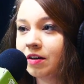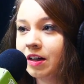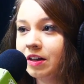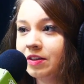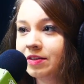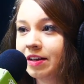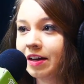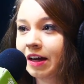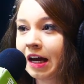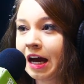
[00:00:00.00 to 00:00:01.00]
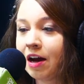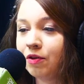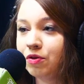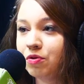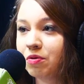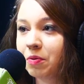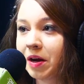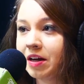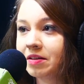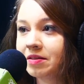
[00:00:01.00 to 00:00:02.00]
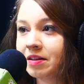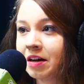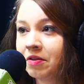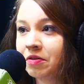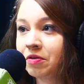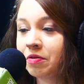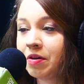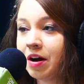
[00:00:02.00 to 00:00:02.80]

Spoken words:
is like how you were raised and how you grow up.